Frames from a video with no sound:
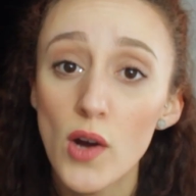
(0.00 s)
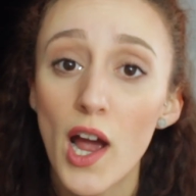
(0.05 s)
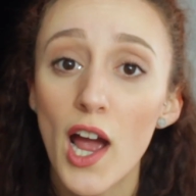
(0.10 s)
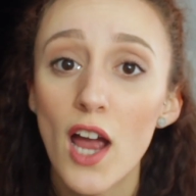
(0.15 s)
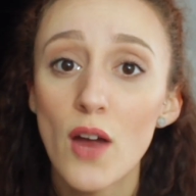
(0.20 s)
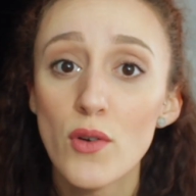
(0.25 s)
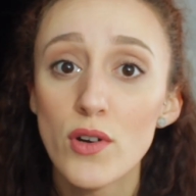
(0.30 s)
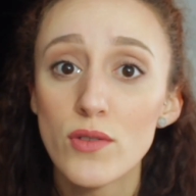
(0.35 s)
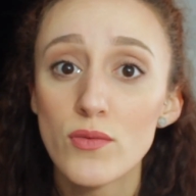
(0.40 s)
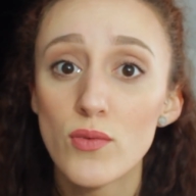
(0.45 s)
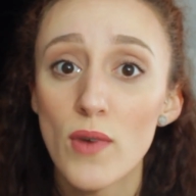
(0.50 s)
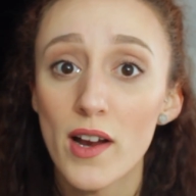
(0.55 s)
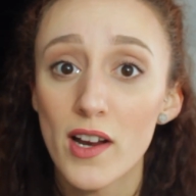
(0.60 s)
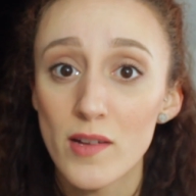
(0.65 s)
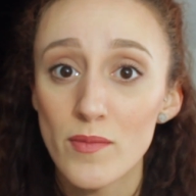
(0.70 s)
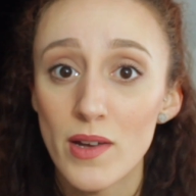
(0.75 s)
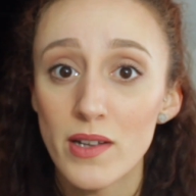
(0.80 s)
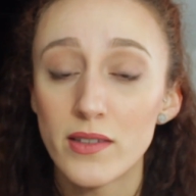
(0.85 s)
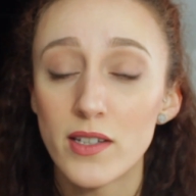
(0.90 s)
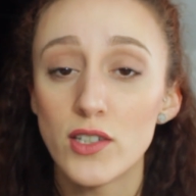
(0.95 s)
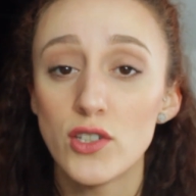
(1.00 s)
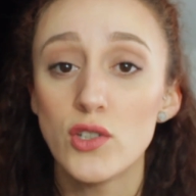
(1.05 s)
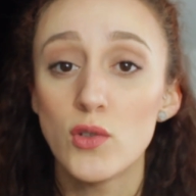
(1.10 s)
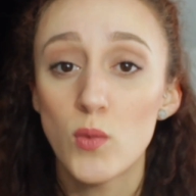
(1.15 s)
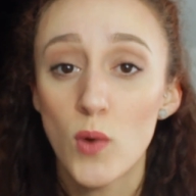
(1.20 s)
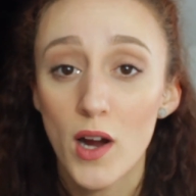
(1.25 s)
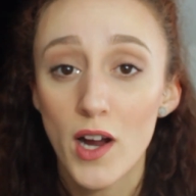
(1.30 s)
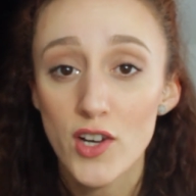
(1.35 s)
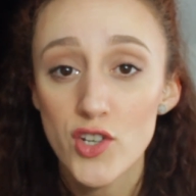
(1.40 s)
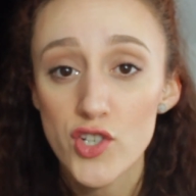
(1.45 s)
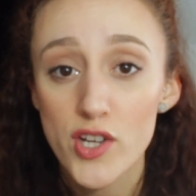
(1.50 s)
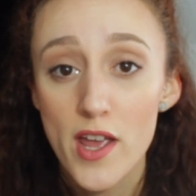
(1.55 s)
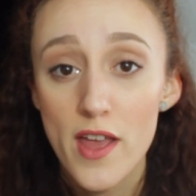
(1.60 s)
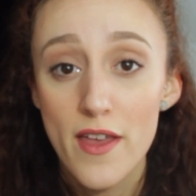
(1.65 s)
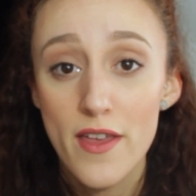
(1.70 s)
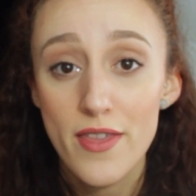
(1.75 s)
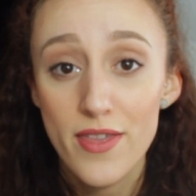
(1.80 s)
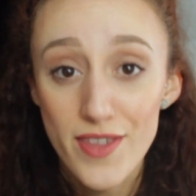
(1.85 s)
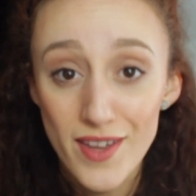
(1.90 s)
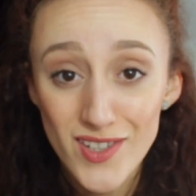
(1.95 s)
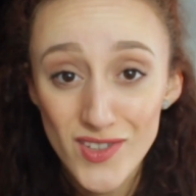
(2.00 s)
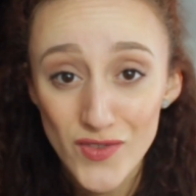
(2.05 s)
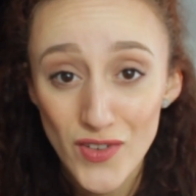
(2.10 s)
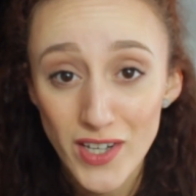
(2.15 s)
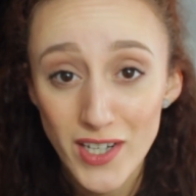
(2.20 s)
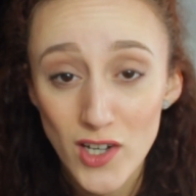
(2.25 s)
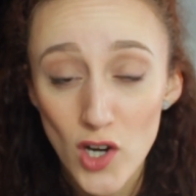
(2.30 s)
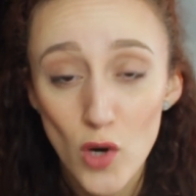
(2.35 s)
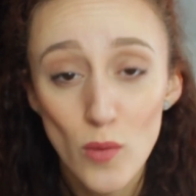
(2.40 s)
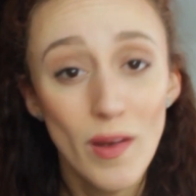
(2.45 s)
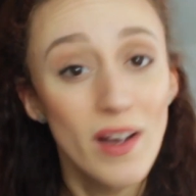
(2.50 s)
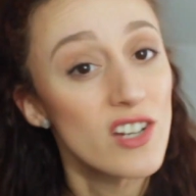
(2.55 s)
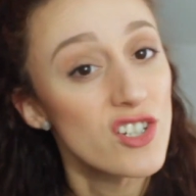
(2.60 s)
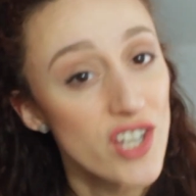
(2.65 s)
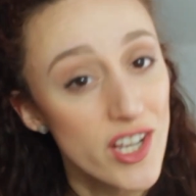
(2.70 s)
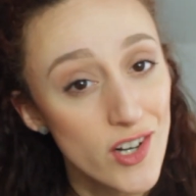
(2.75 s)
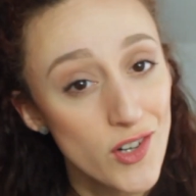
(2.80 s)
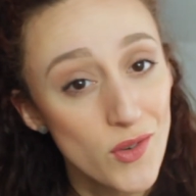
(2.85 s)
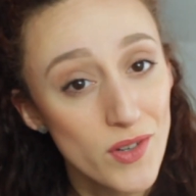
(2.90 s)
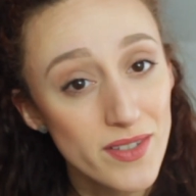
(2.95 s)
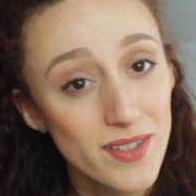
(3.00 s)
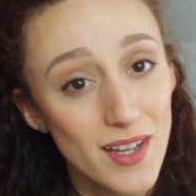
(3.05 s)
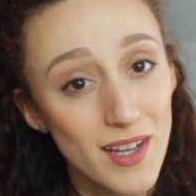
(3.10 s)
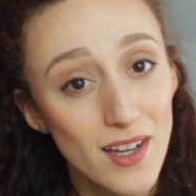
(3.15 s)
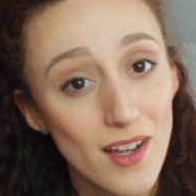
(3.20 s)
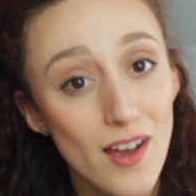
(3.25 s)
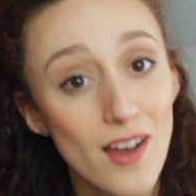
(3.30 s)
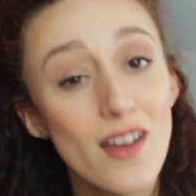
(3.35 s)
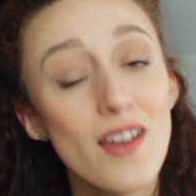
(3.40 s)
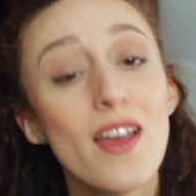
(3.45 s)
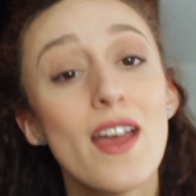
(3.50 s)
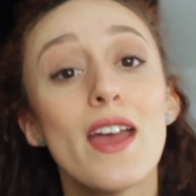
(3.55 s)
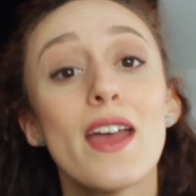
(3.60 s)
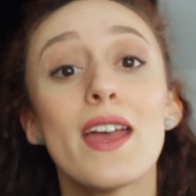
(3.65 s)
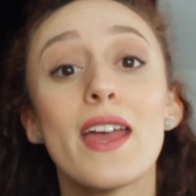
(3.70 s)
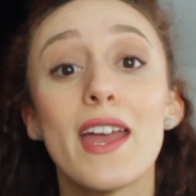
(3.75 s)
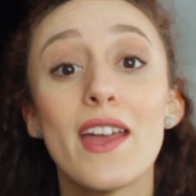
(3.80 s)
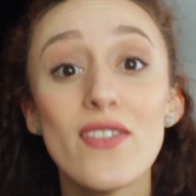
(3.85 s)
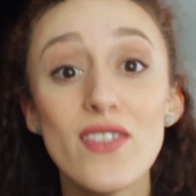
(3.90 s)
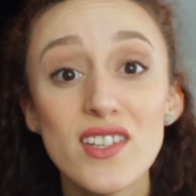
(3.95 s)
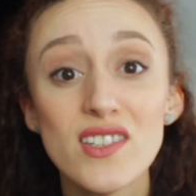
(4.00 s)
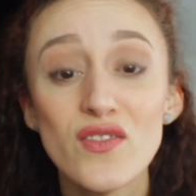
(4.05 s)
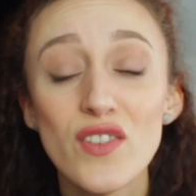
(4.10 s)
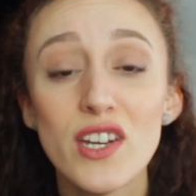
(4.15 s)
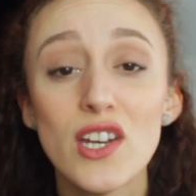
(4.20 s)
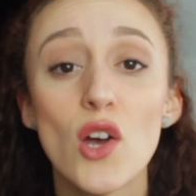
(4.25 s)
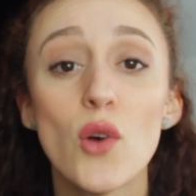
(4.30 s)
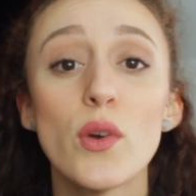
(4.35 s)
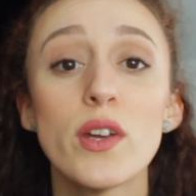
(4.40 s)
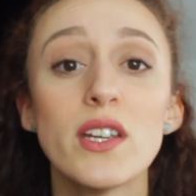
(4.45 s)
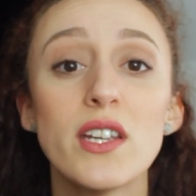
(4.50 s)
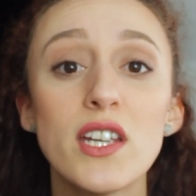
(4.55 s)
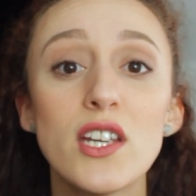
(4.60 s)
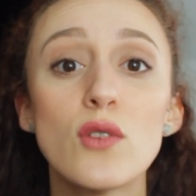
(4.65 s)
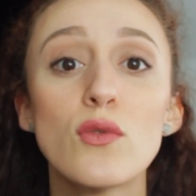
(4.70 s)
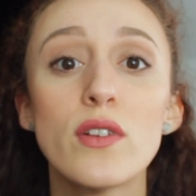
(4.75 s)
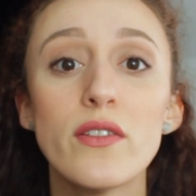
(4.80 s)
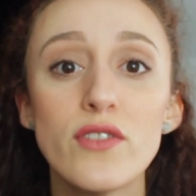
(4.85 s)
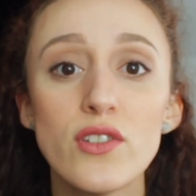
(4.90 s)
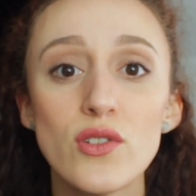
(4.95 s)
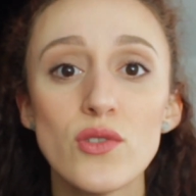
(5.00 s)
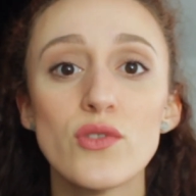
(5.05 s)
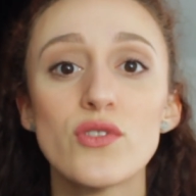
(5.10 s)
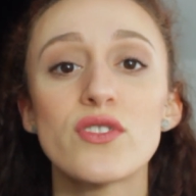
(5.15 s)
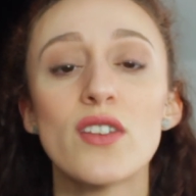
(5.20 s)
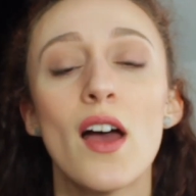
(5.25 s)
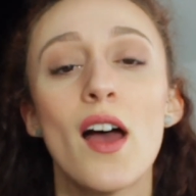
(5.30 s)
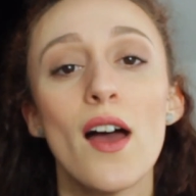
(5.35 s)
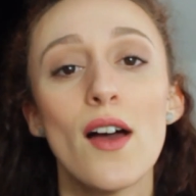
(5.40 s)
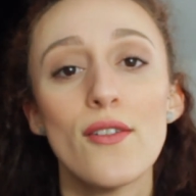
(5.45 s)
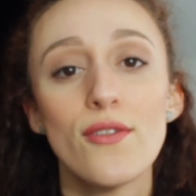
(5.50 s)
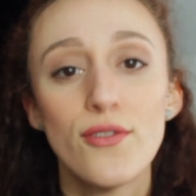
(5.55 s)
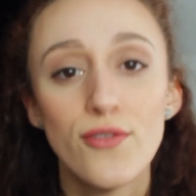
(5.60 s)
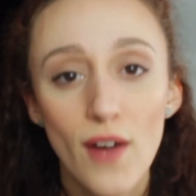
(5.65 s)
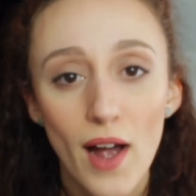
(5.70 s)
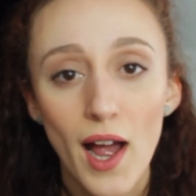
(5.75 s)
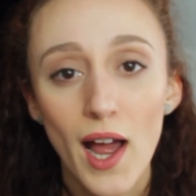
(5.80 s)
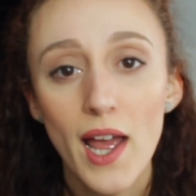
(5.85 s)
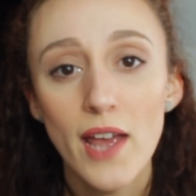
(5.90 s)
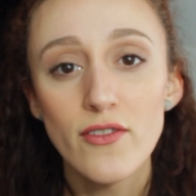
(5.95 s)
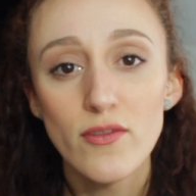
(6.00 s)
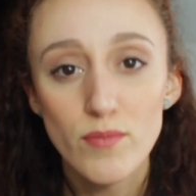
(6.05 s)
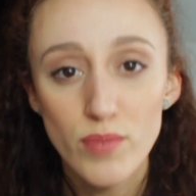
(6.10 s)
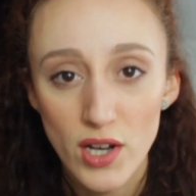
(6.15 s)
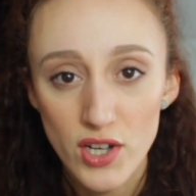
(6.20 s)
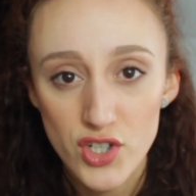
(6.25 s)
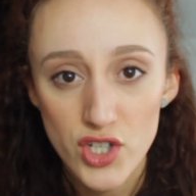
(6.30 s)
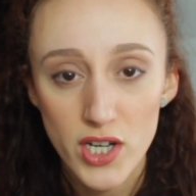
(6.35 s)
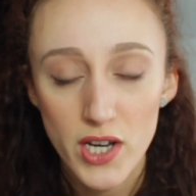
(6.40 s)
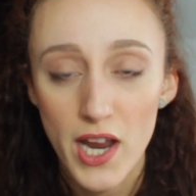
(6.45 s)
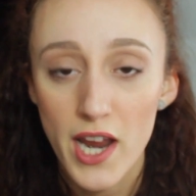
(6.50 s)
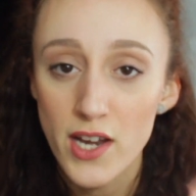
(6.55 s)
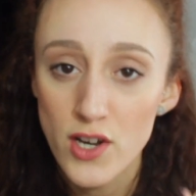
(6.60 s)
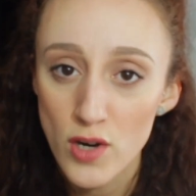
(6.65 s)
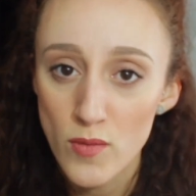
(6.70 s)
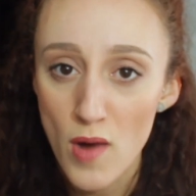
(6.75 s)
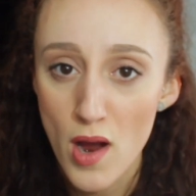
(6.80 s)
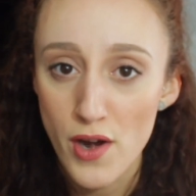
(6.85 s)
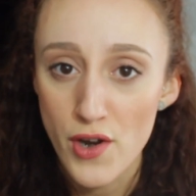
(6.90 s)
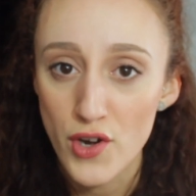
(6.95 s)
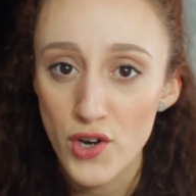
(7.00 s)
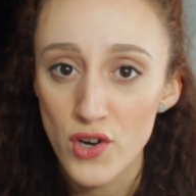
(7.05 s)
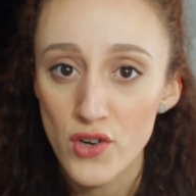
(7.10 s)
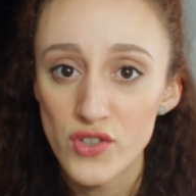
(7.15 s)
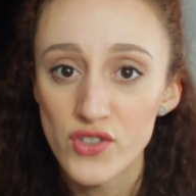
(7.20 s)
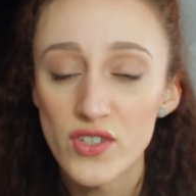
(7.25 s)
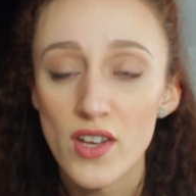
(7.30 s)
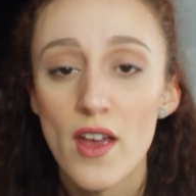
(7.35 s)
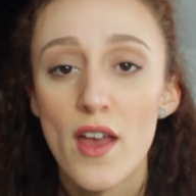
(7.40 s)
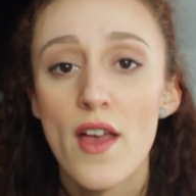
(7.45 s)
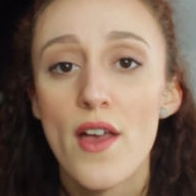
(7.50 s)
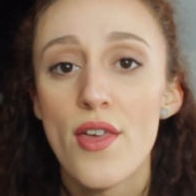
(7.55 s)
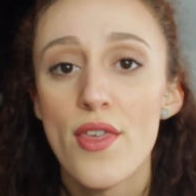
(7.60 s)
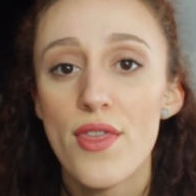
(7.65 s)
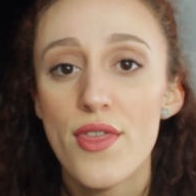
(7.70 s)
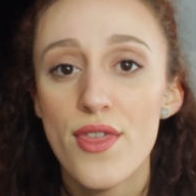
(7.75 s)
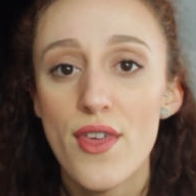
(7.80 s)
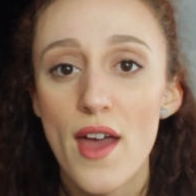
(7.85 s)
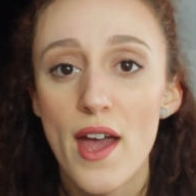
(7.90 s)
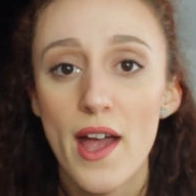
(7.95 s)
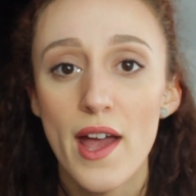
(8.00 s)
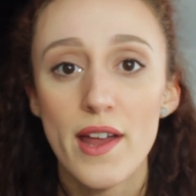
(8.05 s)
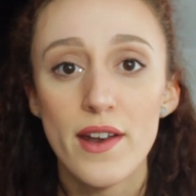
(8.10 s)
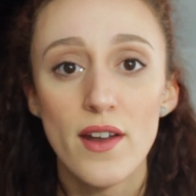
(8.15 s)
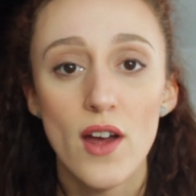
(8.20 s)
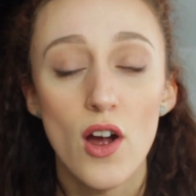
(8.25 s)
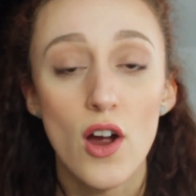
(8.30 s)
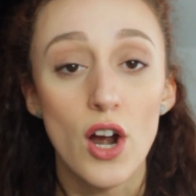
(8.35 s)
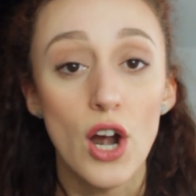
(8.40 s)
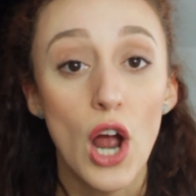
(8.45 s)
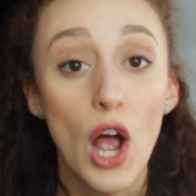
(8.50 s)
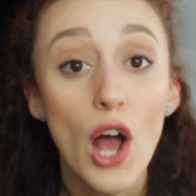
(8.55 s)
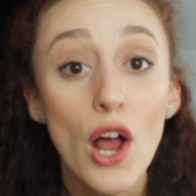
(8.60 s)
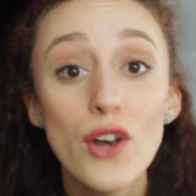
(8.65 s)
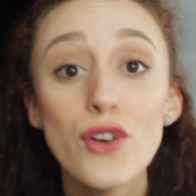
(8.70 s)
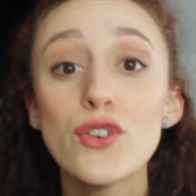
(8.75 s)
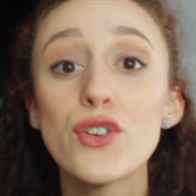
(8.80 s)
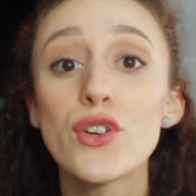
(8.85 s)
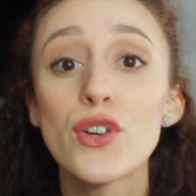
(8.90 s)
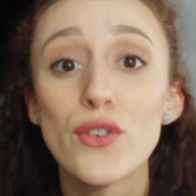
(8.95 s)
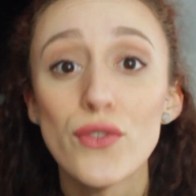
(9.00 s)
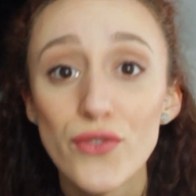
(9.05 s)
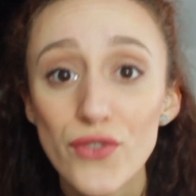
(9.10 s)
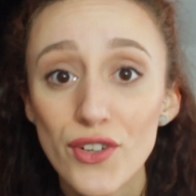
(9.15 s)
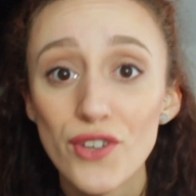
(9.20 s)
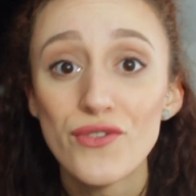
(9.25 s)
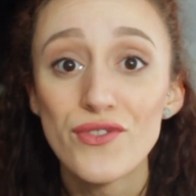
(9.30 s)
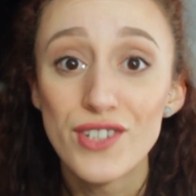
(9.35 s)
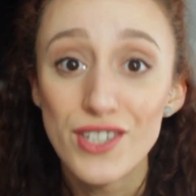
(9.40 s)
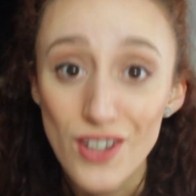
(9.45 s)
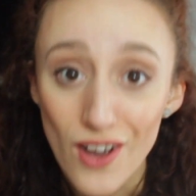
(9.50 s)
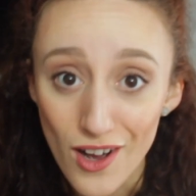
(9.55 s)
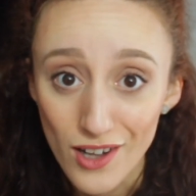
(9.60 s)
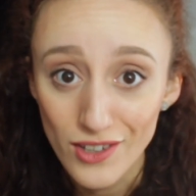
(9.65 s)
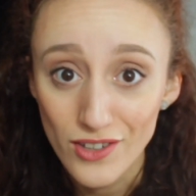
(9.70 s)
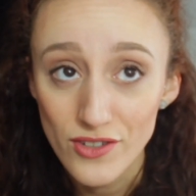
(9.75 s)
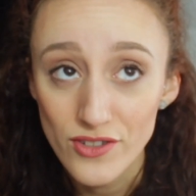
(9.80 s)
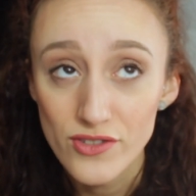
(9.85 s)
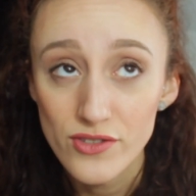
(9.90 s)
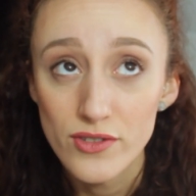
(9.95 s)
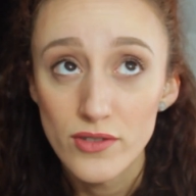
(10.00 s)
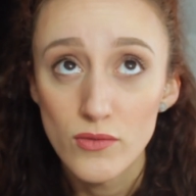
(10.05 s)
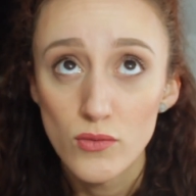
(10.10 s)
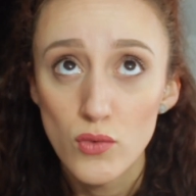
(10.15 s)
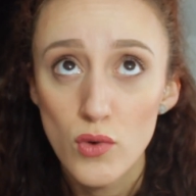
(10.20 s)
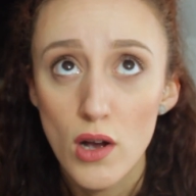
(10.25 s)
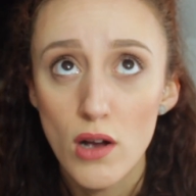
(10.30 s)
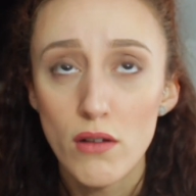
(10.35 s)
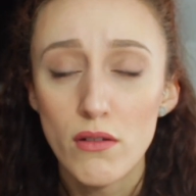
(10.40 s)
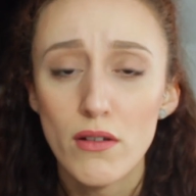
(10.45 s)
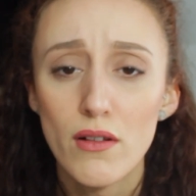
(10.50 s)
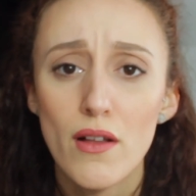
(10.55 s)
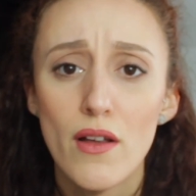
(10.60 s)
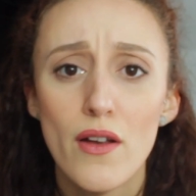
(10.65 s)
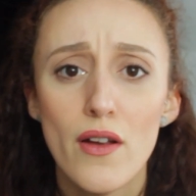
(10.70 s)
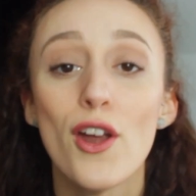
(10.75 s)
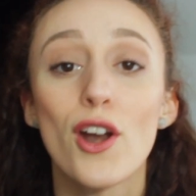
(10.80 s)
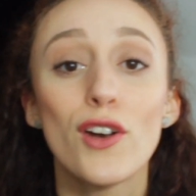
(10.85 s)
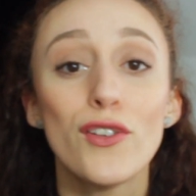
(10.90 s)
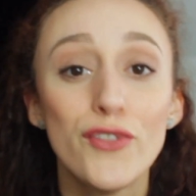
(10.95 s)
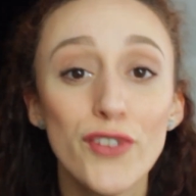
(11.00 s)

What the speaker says: I would recommend that you watch this video by Shannon Ortega. In this video, he reviews 5 budget in-ear monitors that are under $50. Well, that are